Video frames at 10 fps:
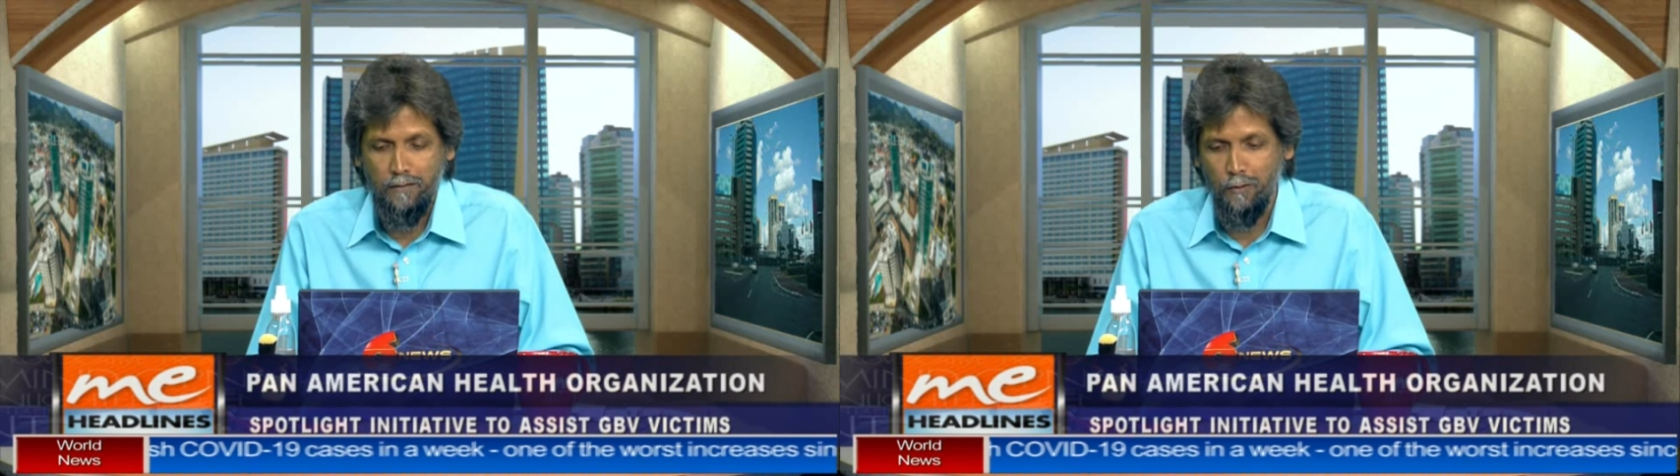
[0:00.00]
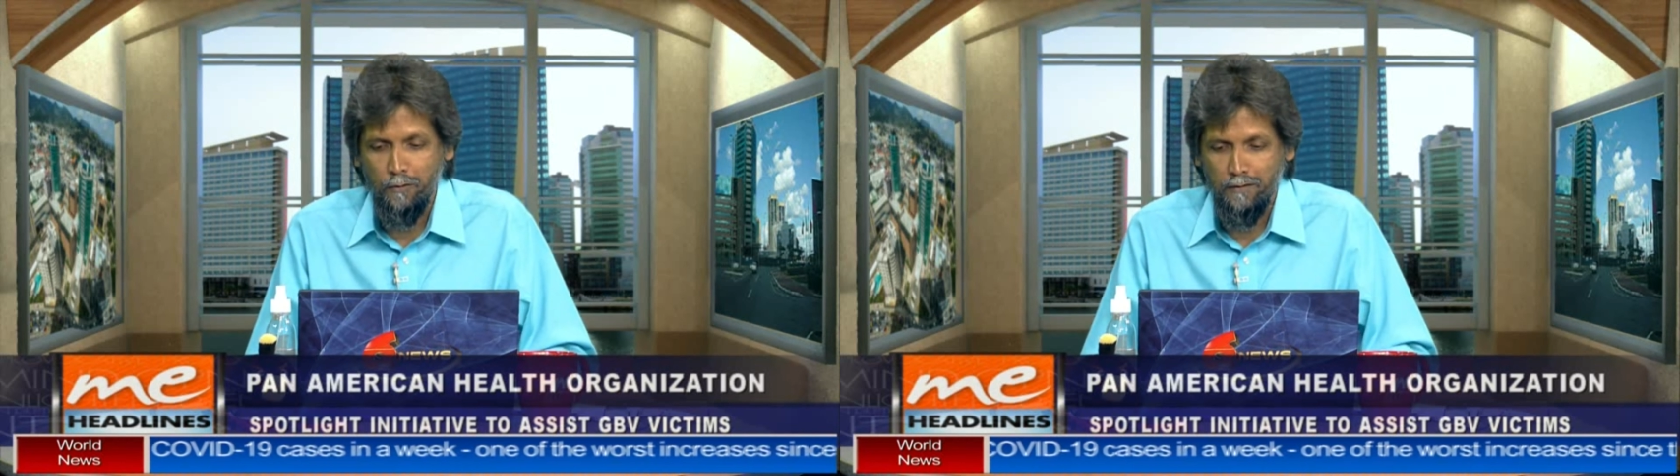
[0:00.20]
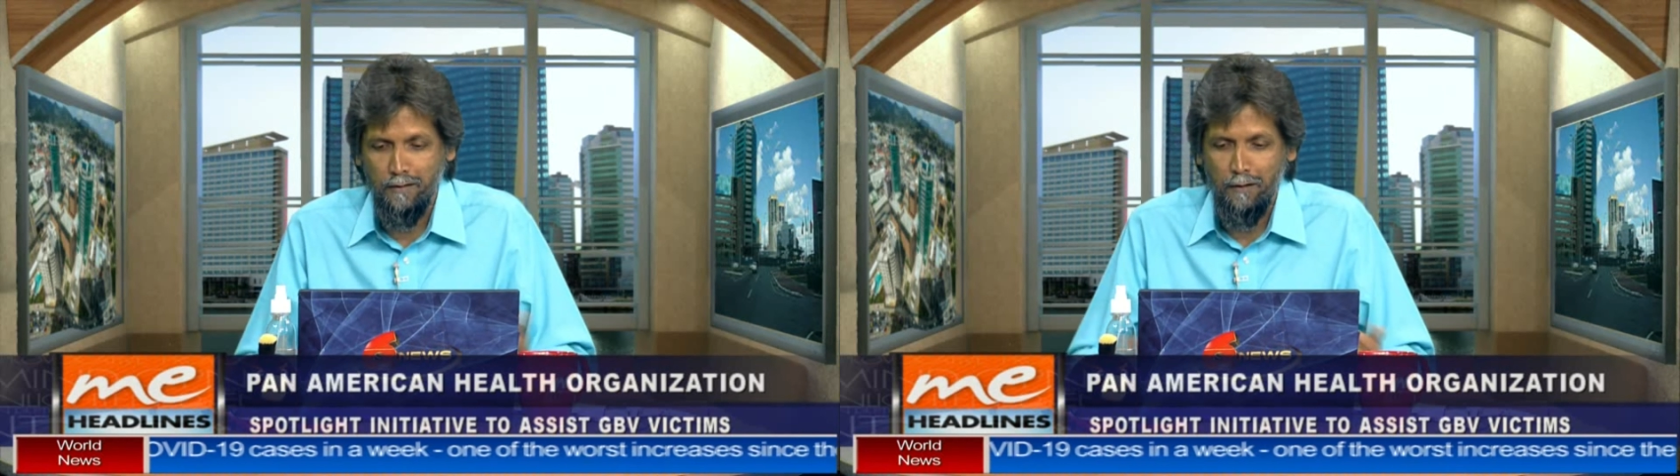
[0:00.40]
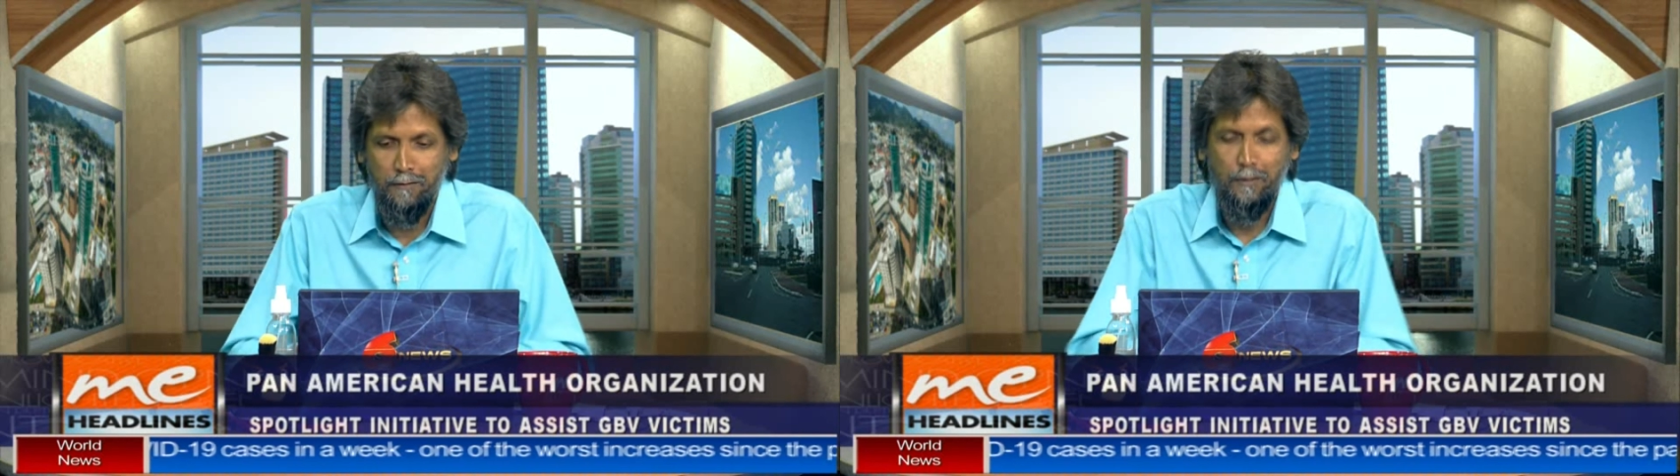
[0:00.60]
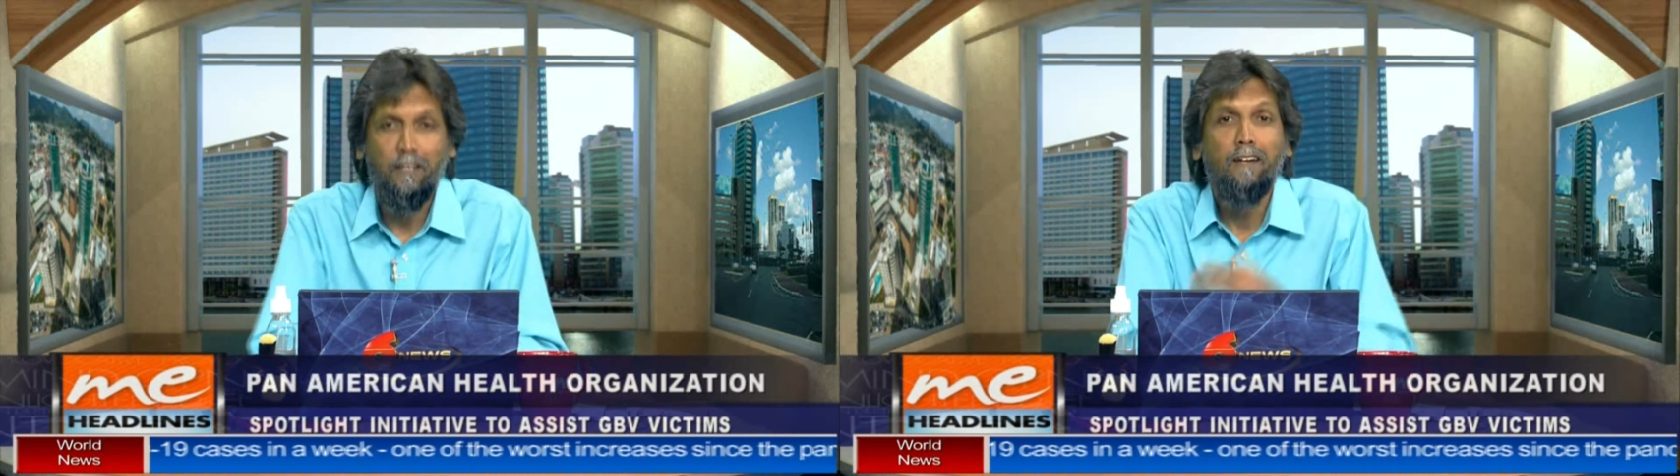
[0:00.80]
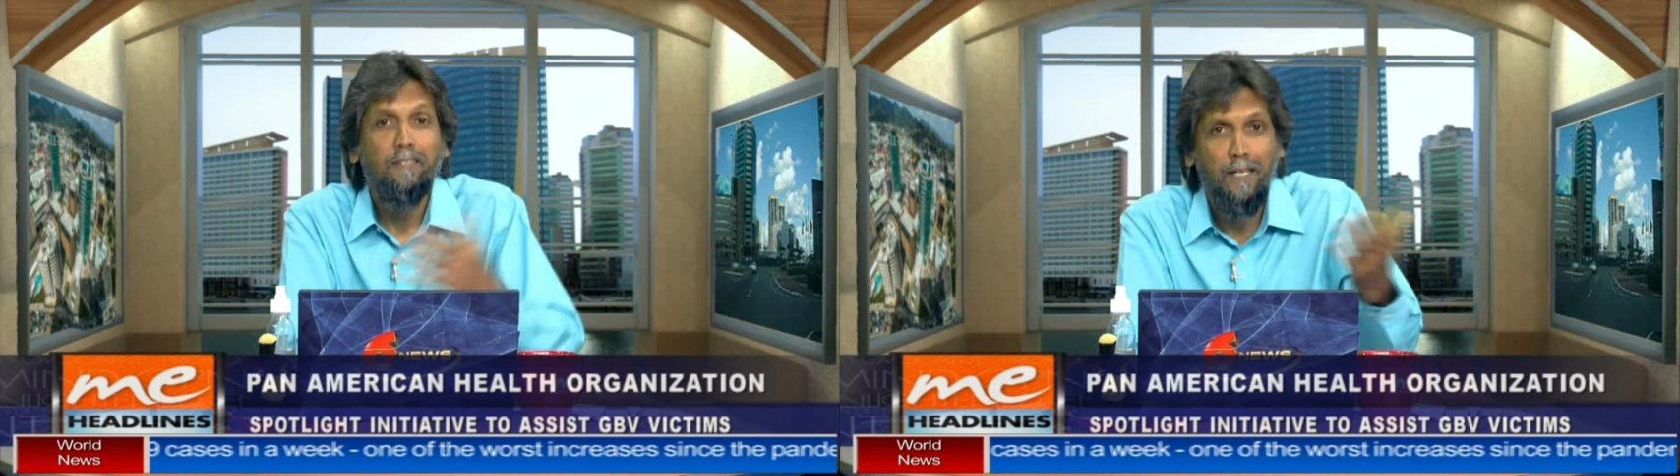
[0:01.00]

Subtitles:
so there is